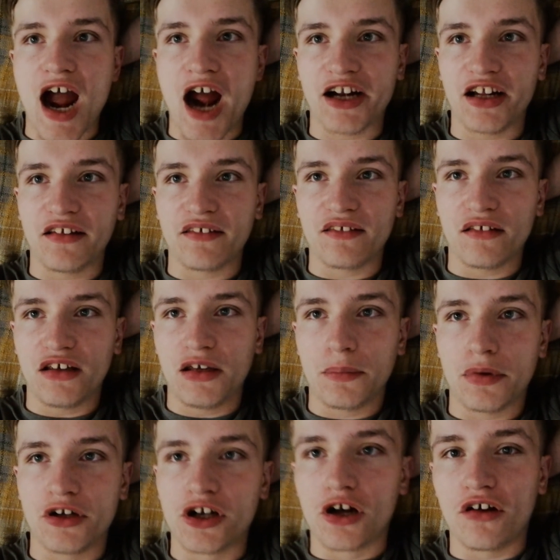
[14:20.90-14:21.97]
And
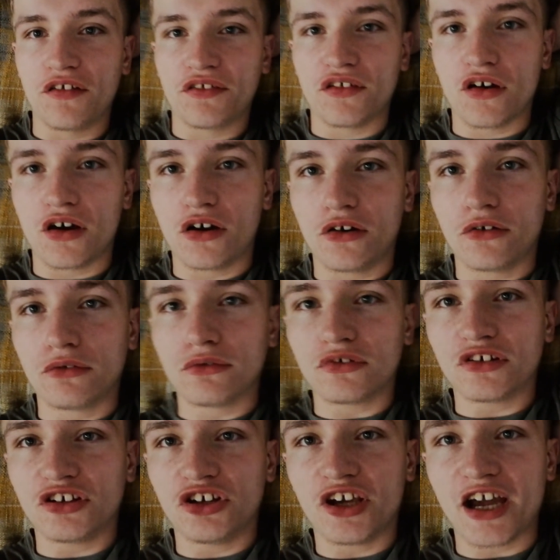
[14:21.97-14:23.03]
sleep, and also
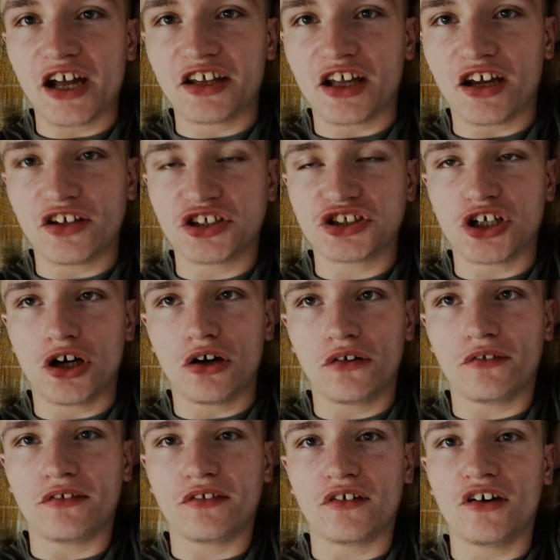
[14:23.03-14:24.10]
you get a nice
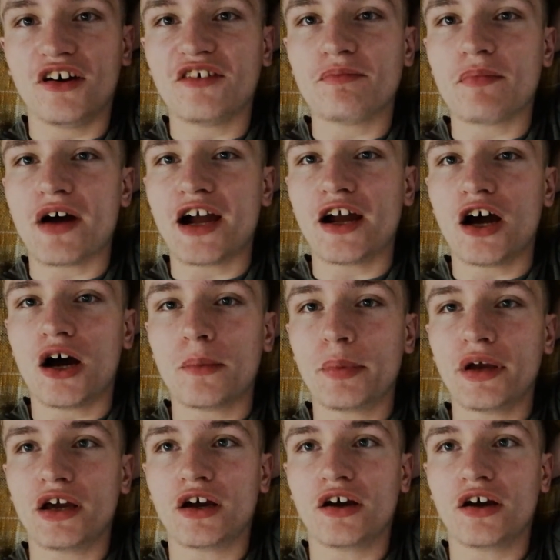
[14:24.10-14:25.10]
shot of my armpit